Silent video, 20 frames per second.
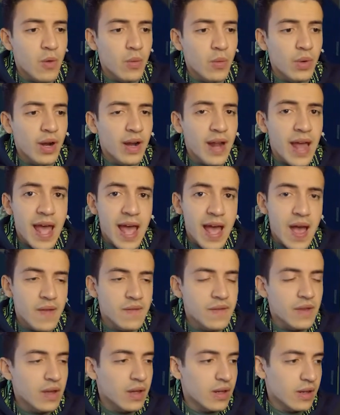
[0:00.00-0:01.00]
we're going to
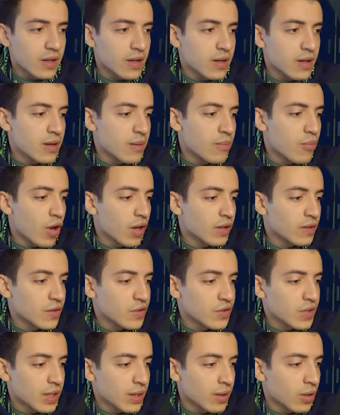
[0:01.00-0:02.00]
add a
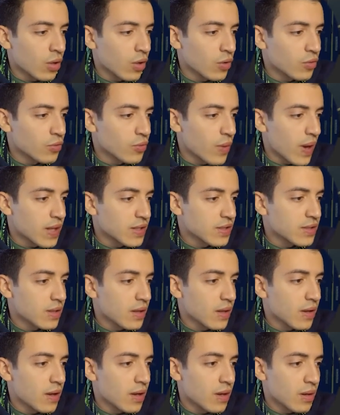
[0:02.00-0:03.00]
brightness and contrast
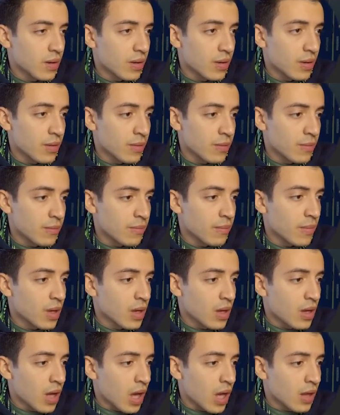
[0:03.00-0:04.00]

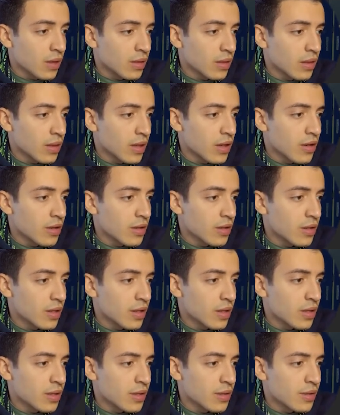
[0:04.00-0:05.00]
layer
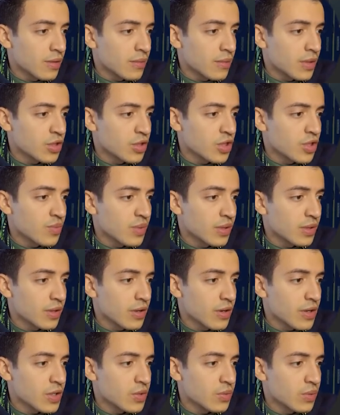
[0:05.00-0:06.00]
adjustment layer
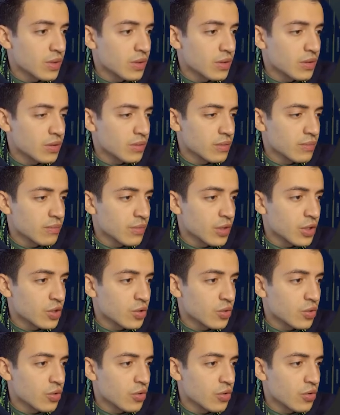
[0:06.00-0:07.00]
as well. Make
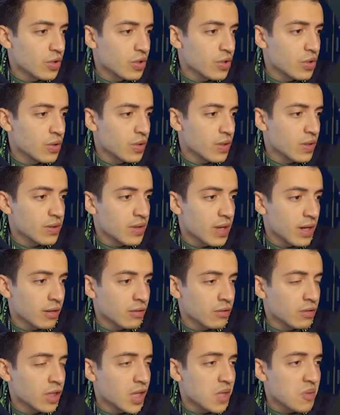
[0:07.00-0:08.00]
sure you hit that
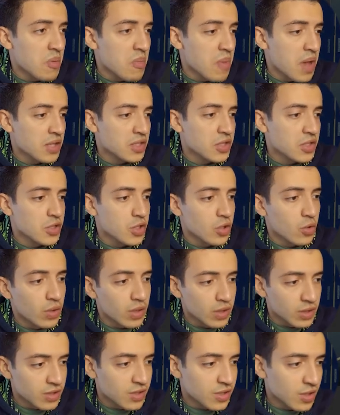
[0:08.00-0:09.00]
clipping mask so
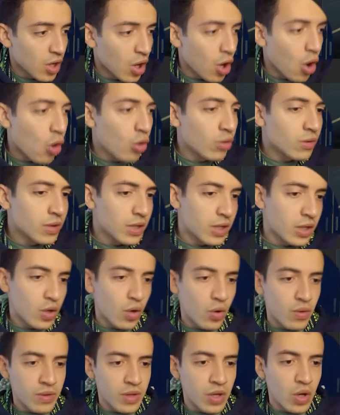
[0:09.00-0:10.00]
it's only
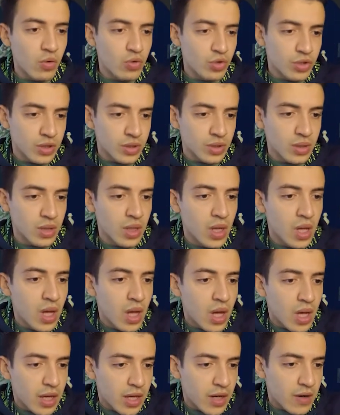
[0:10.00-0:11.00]
on the ocean
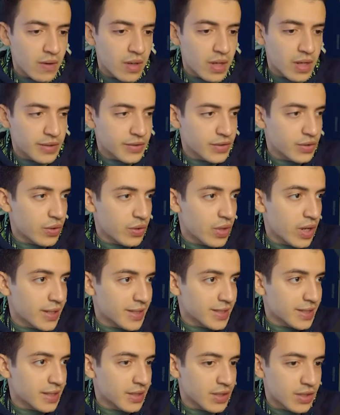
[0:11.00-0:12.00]
area, as you guys
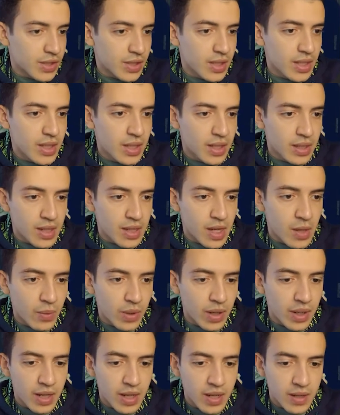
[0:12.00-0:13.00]
can see. Now we're
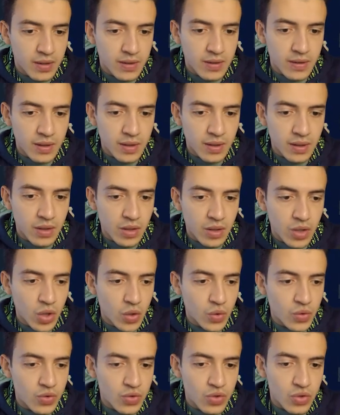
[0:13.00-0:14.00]
going to hit and go
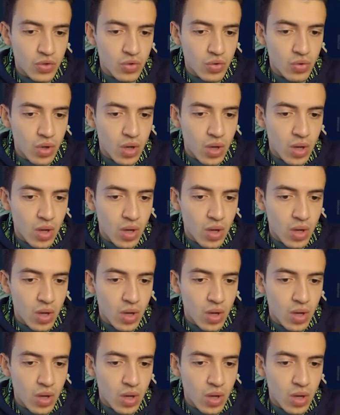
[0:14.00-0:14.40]
to